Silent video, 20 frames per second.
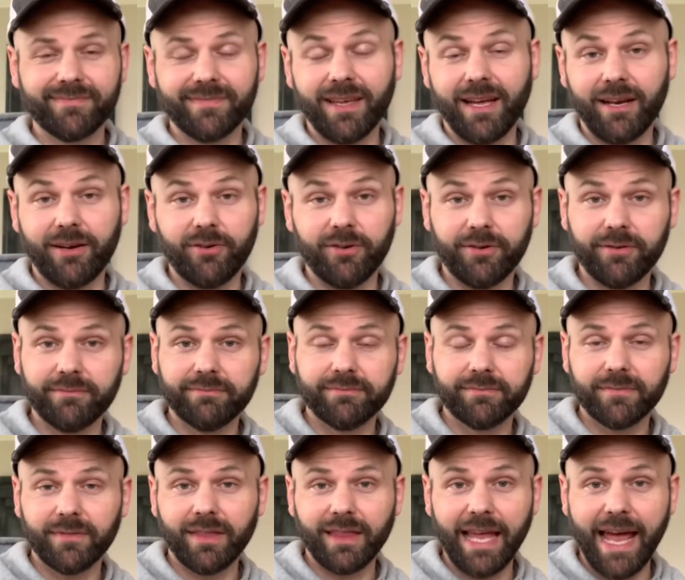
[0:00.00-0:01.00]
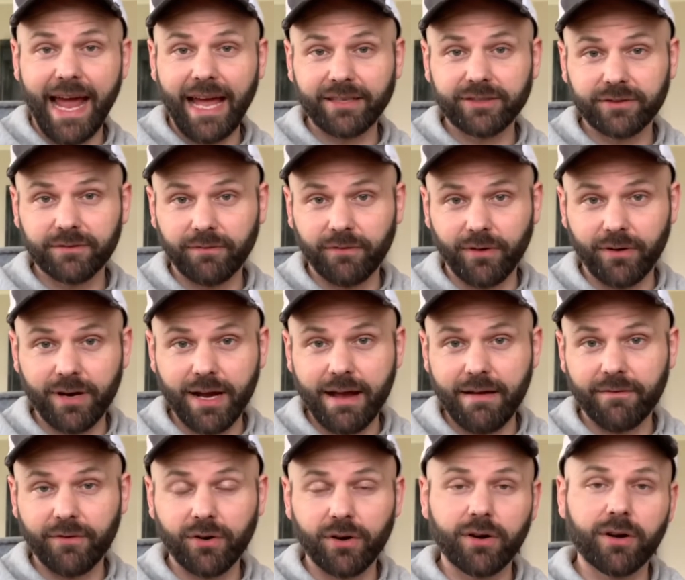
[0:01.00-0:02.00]
I don't know, last
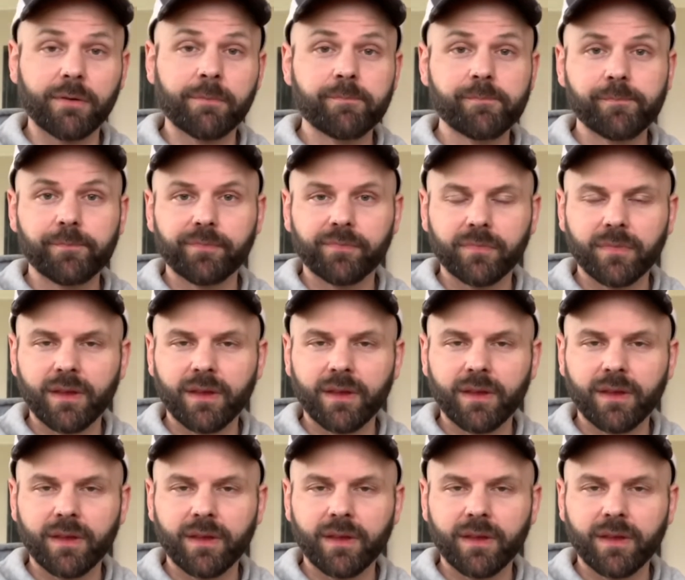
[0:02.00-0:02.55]
forever.